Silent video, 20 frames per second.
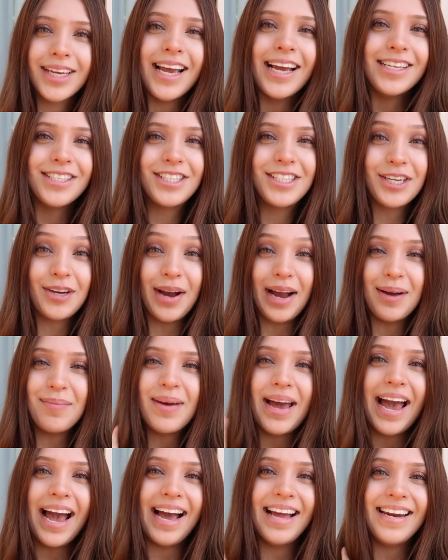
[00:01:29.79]

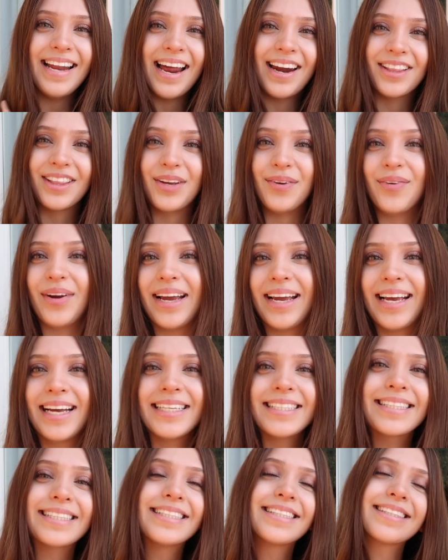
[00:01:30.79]
Instagram at Nathaly
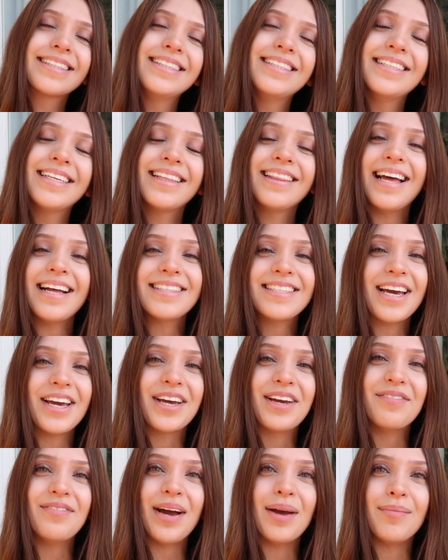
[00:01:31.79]
Raya, that's how
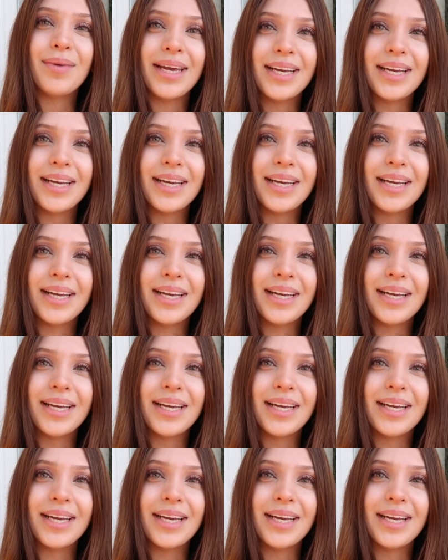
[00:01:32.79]
you can find